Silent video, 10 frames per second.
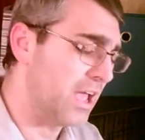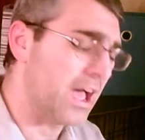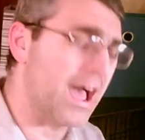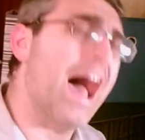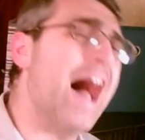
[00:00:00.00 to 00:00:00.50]

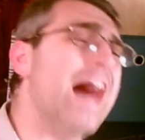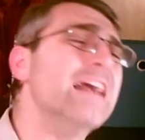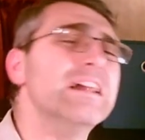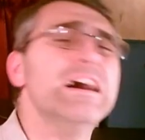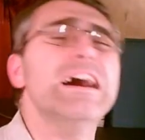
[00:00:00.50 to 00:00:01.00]
I
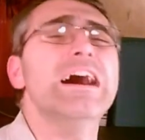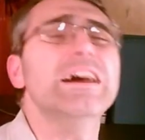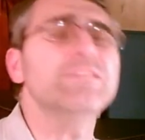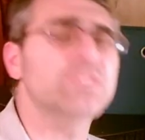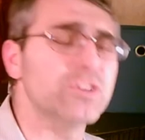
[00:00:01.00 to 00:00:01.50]

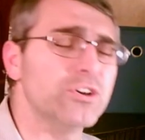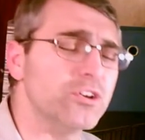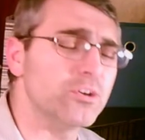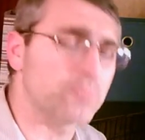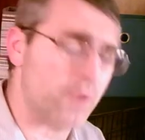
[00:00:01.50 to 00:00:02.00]
love
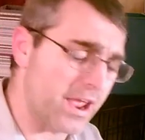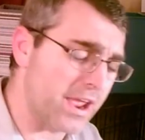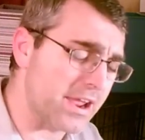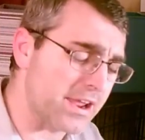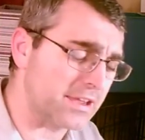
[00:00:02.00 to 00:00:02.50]
to
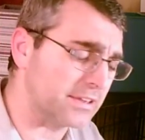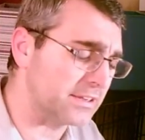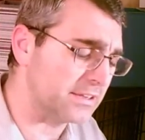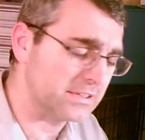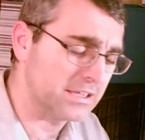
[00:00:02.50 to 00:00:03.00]
praise.
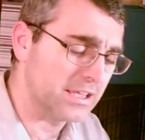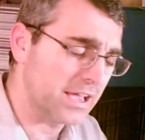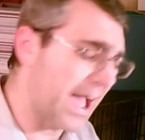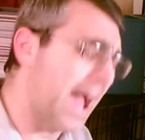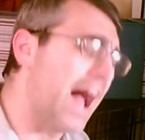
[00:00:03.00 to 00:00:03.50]

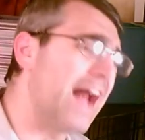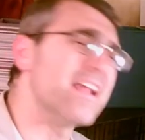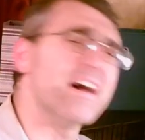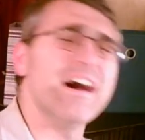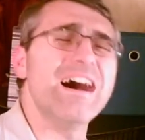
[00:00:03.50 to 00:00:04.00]
I
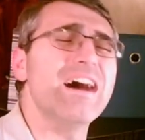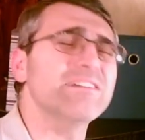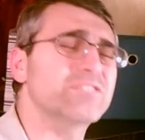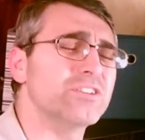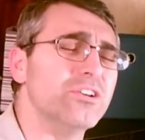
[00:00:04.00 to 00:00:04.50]
love
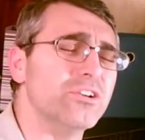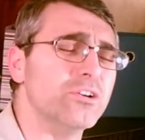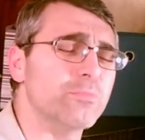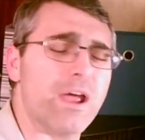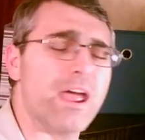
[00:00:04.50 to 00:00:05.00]
to
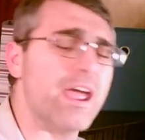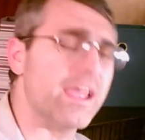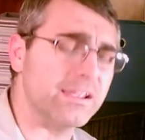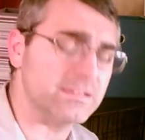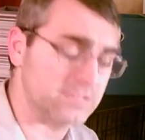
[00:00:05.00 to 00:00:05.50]

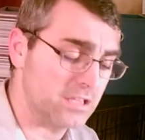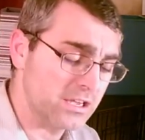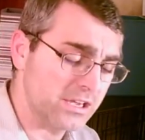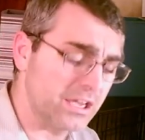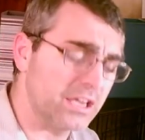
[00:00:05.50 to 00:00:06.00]
praise
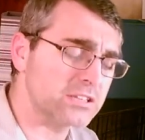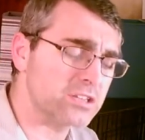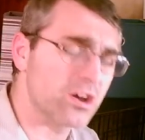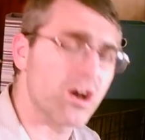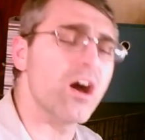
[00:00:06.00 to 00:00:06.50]
His
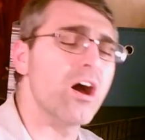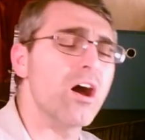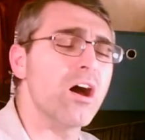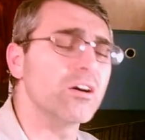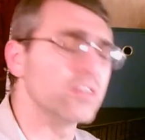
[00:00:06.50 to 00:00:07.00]

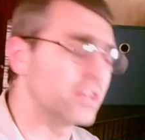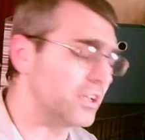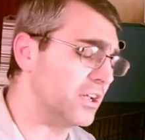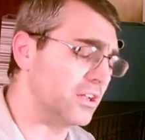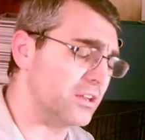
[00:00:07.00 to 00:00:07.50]

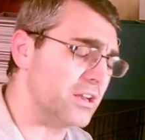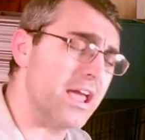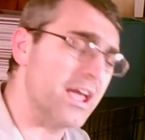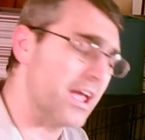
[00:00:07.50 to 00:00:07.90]
holy name.